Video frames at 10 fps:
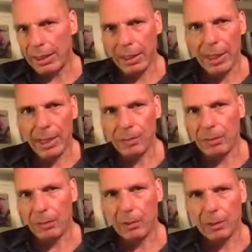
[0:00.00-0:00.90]
alliance
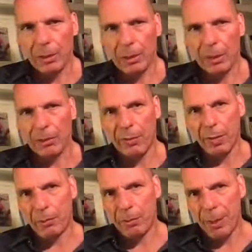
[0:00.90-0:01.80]
between our
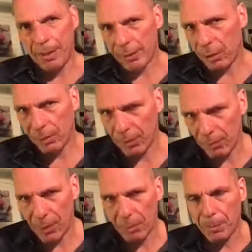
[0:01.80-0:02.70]
investment bank, the European
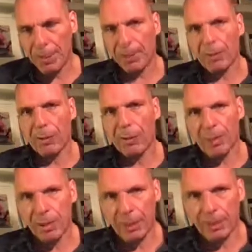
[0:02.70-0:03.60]
Investment Bank, the European
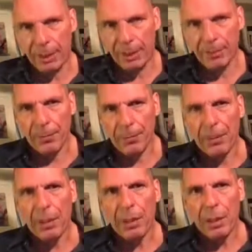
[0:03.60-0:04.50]
Central Bank,
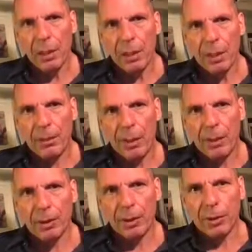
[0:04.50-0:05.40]

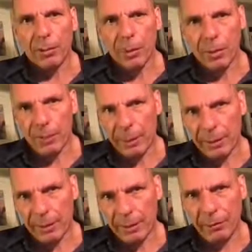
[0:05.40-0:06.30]
about a universal
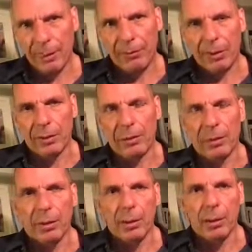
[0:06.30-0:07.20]
basic dividend,
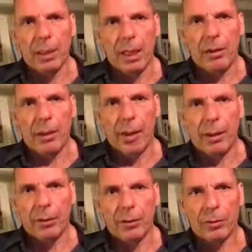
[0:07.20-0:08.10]
about